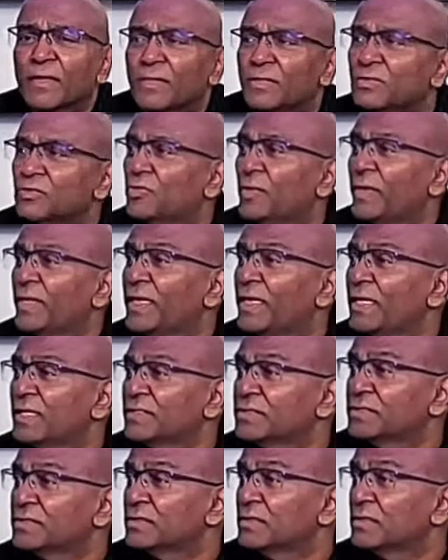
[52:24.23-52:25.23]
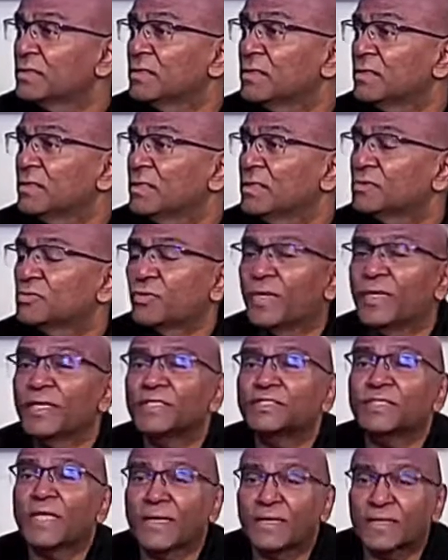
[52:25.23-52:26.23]
22nd.
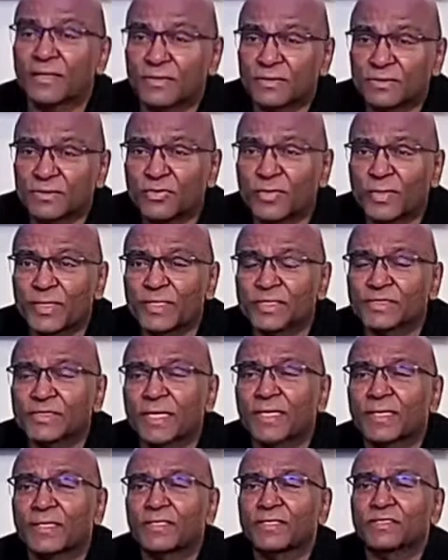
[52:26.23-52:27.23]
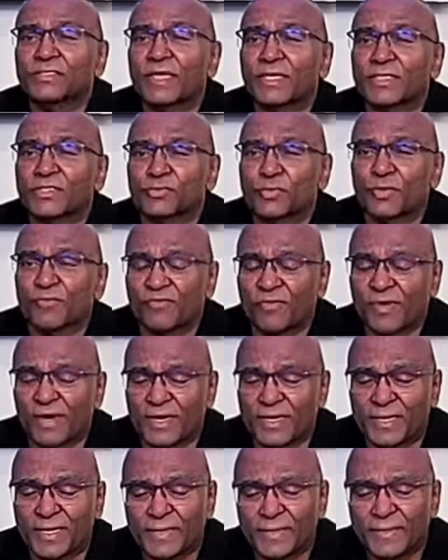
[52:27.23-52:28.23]
22nd is next week
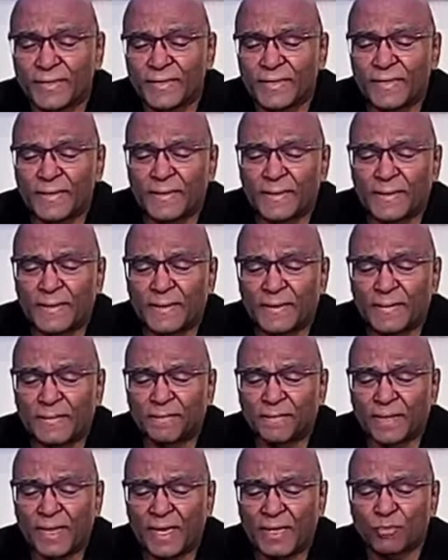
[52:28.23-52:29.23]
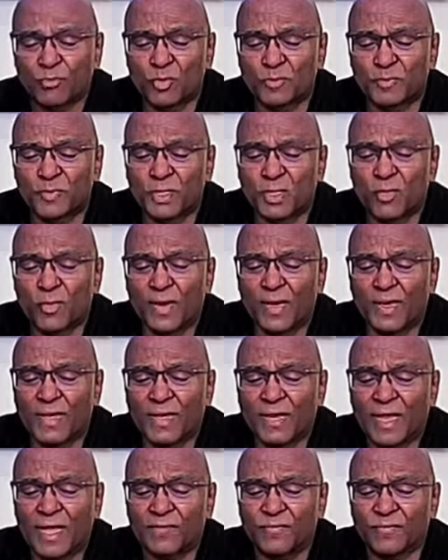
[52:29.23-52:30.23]
Friday. And we'll be going
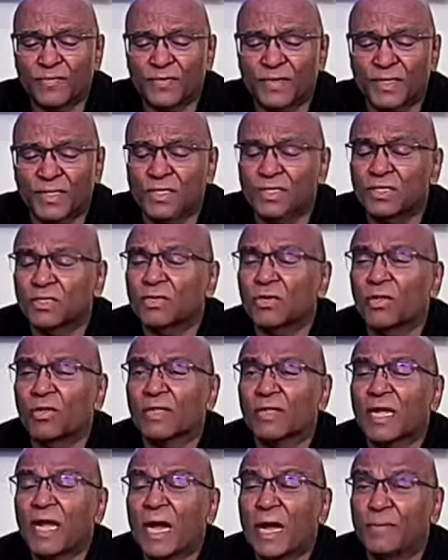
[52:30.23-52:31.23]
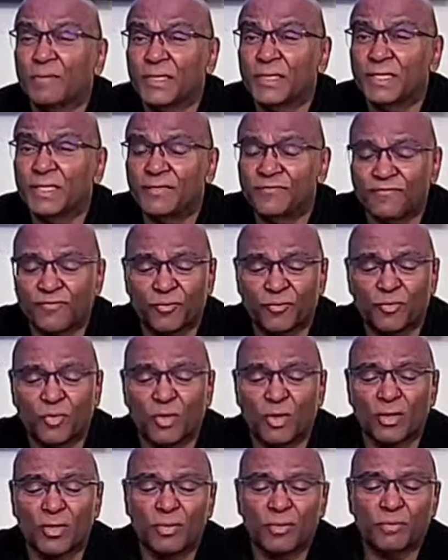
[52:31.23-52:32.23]
live with a girl called Kamini from
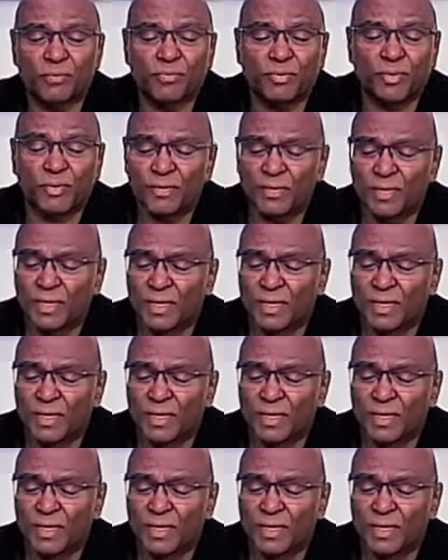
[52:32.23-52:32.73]
Kuala Lumpur.